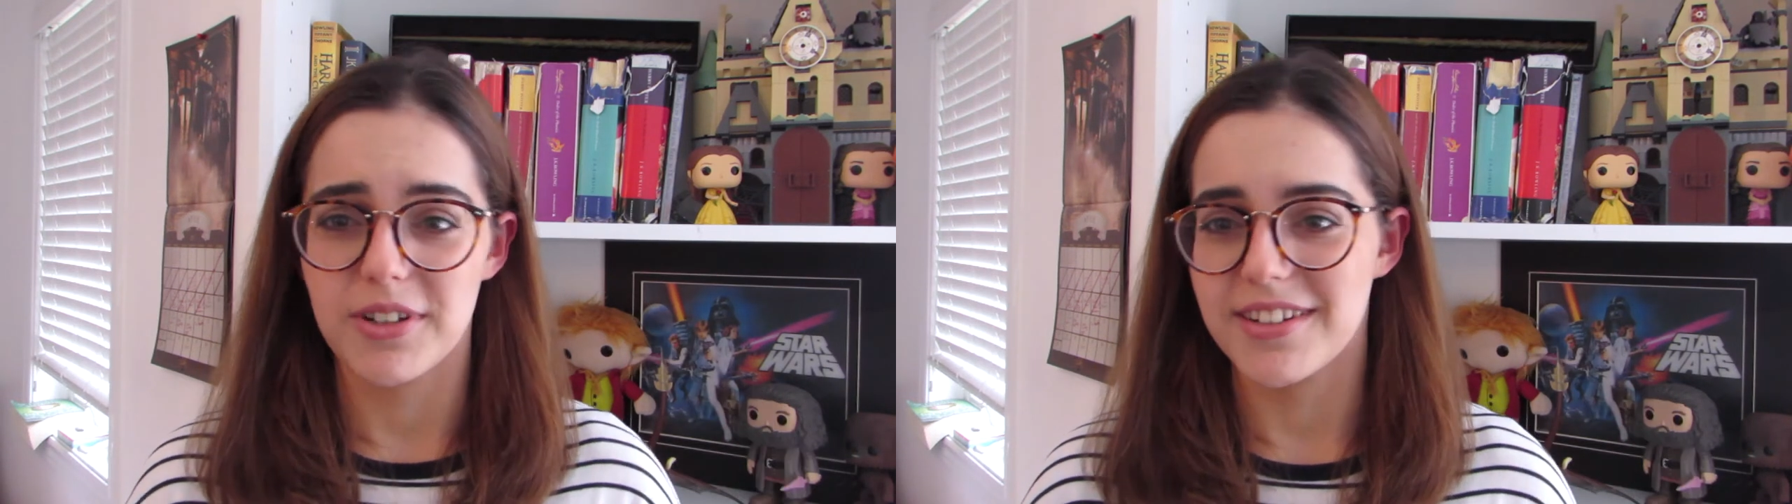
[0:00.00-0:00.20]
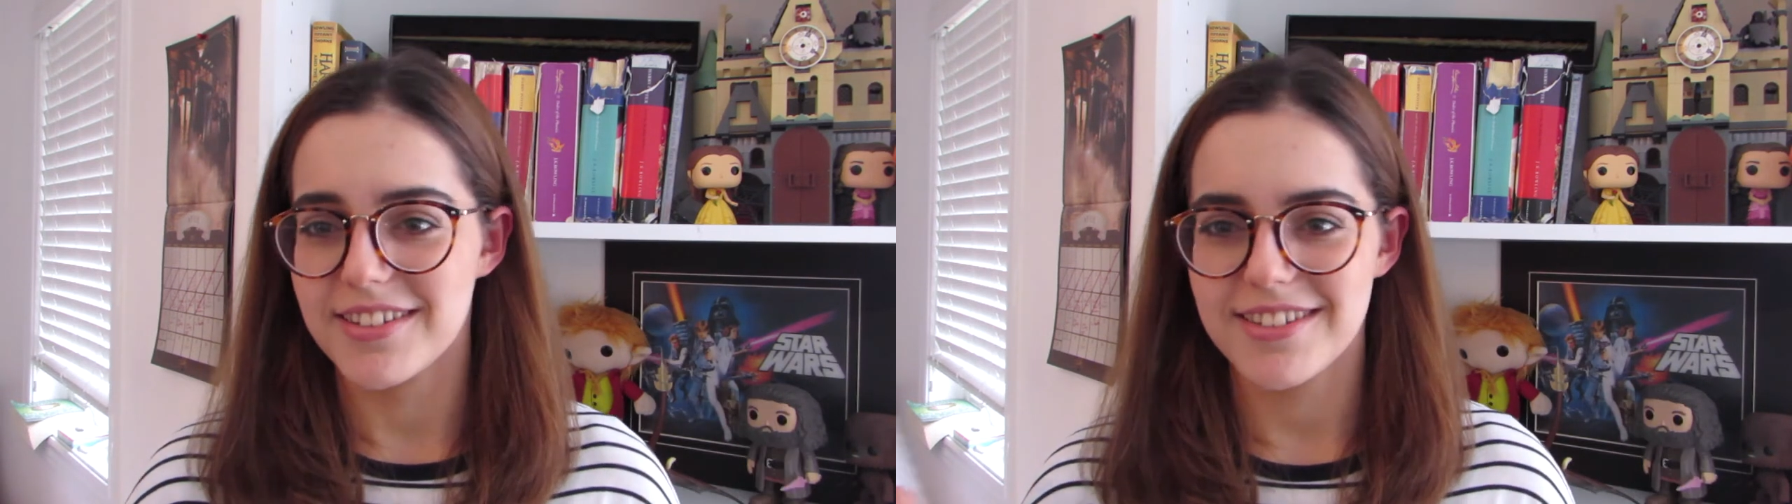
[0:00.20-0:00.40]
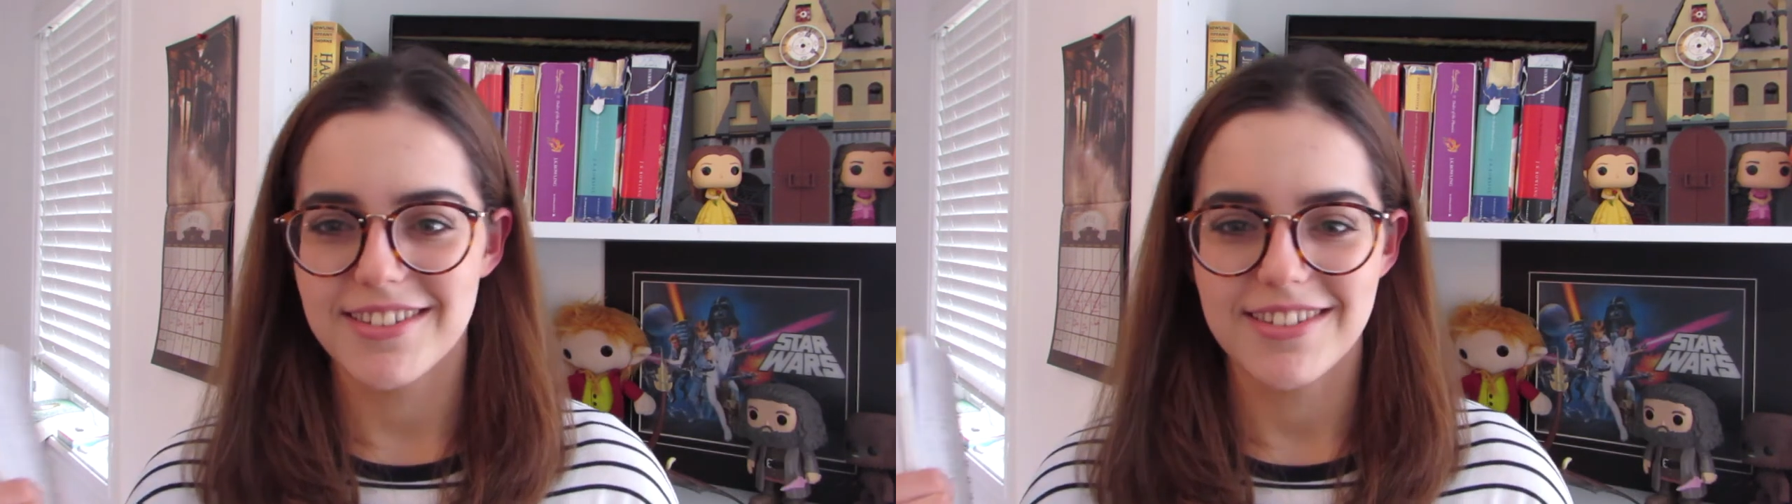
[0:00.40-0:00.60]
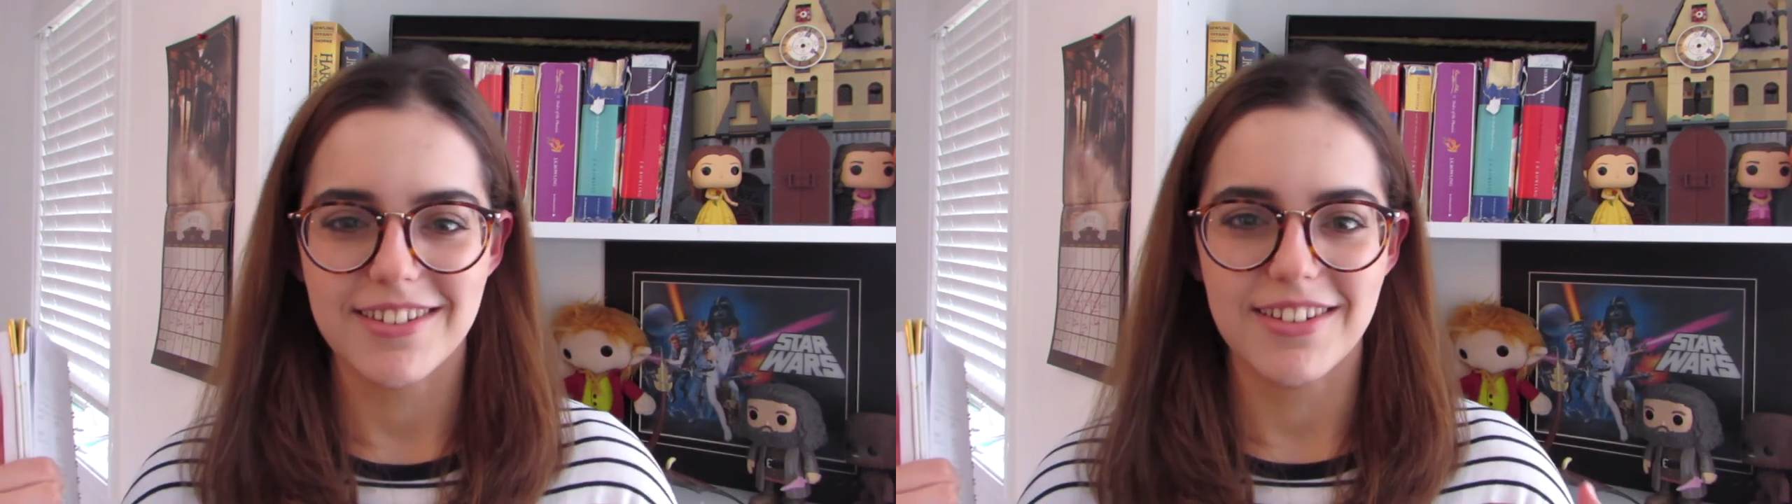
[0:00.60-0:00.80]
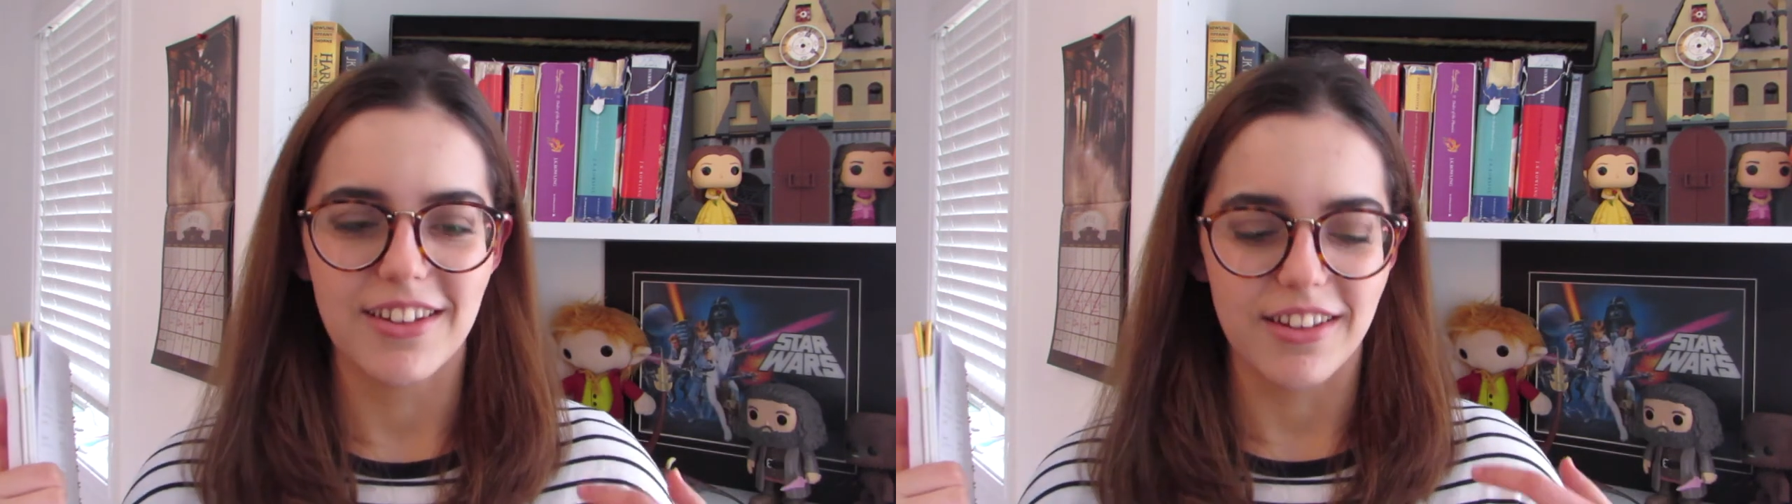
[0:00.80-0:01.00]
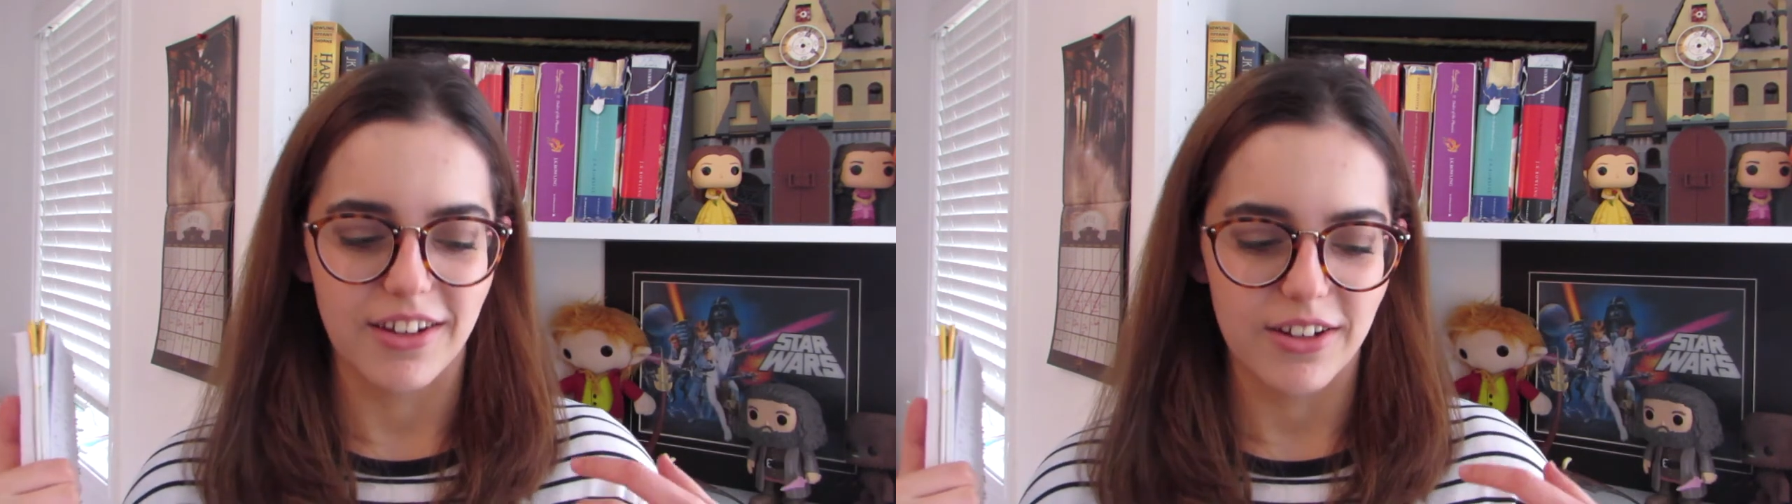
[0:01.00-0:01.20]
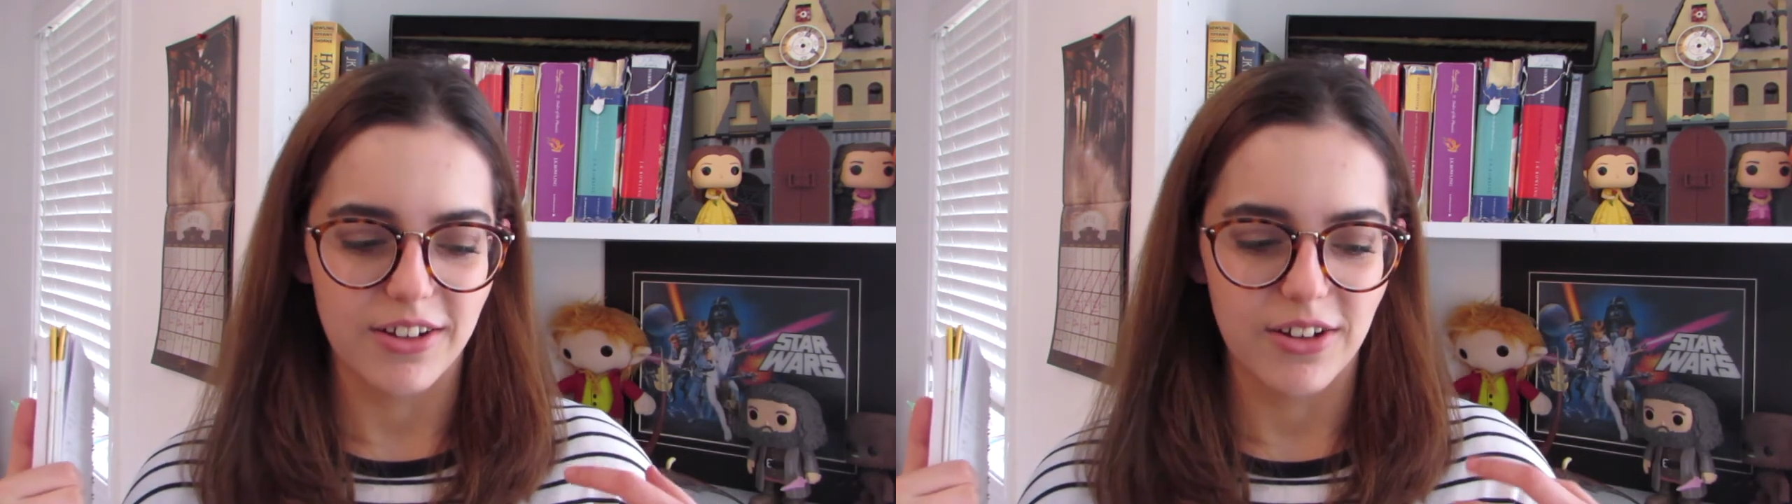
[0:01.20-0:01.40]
It's like